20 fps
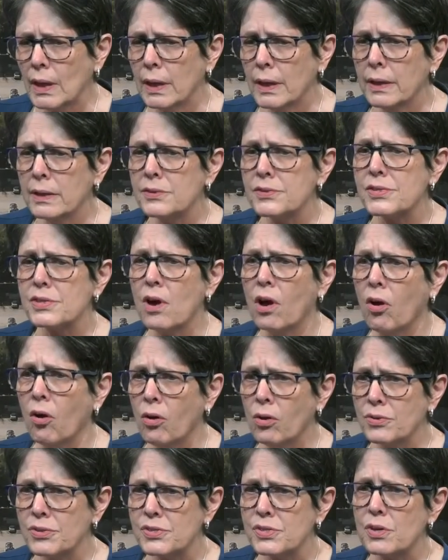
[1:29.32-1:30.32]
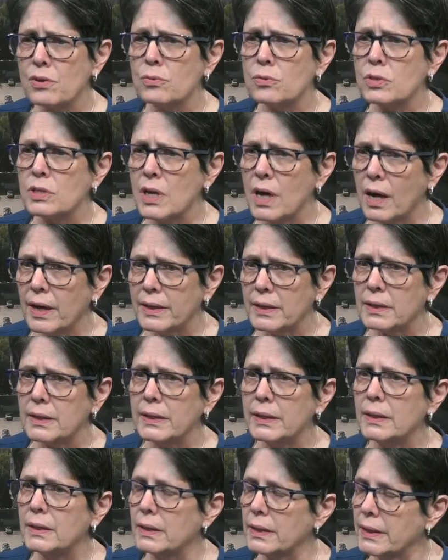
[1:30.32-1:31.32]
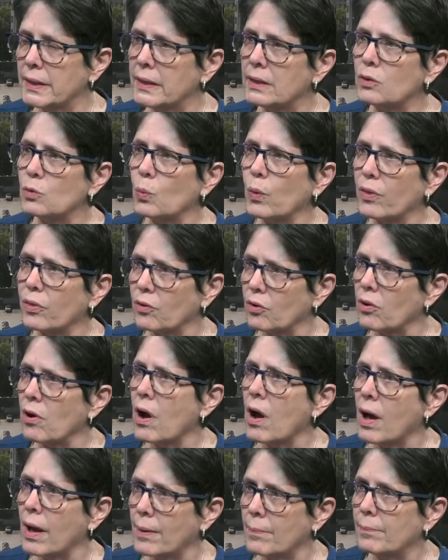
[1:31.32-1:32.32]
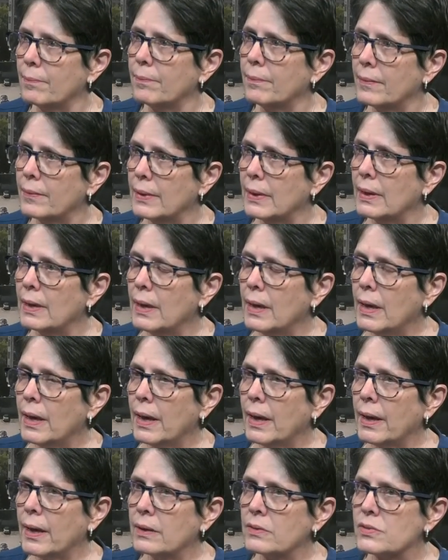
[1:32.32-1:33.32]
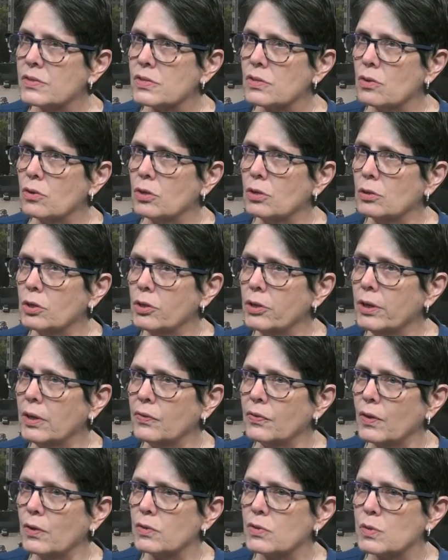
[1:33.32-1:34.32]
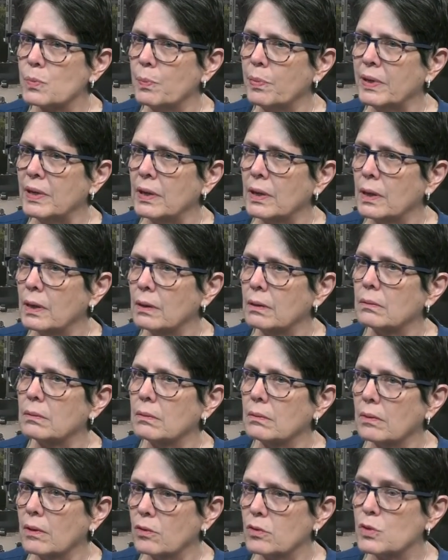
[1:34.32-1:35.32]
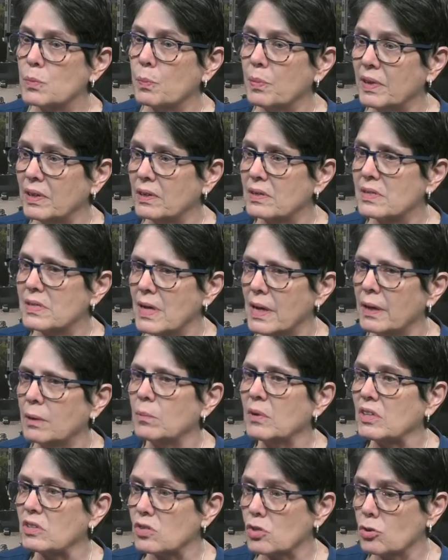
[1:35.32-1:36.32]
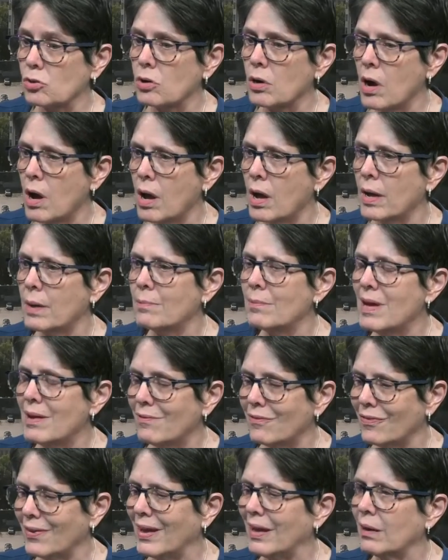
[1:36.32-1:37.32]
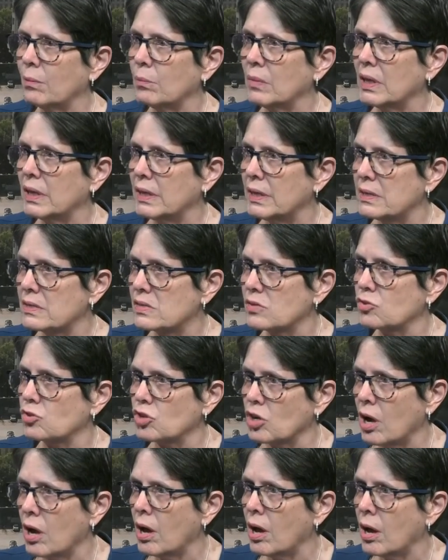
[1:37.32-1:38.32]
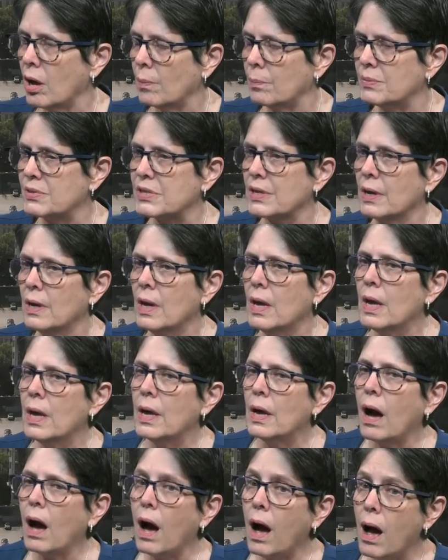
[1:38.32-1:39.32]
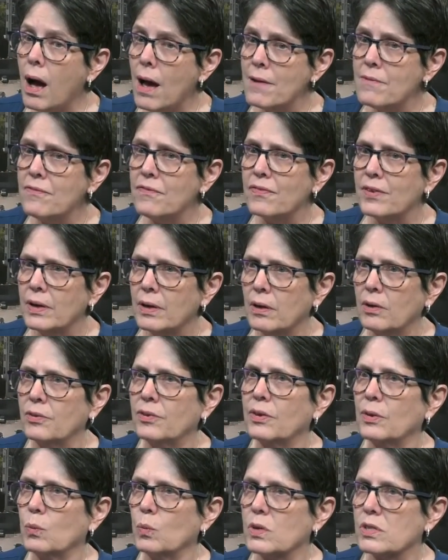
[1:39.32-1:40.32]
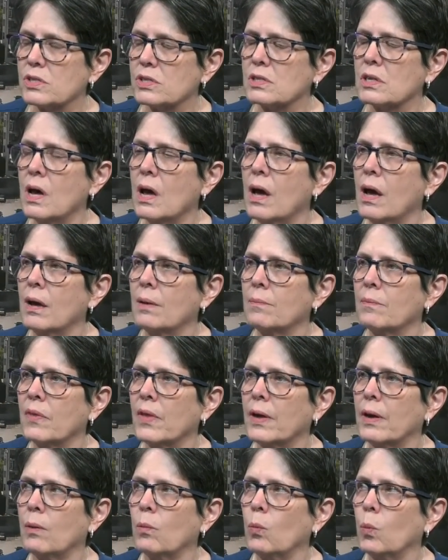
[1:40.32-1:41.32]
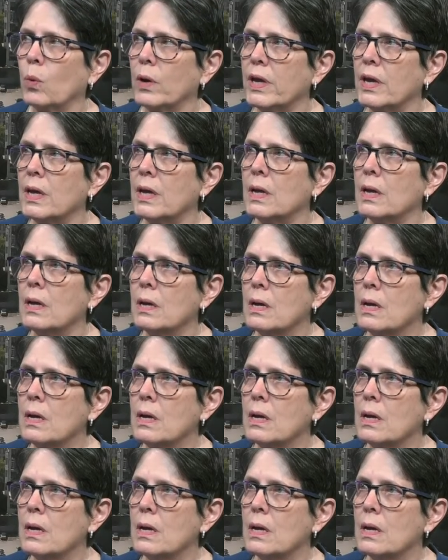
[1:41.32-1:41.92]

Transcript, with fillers: it's also tightly linked with crime. And so you look at those big those big segments, crime, families, jobs. I felt it was time that we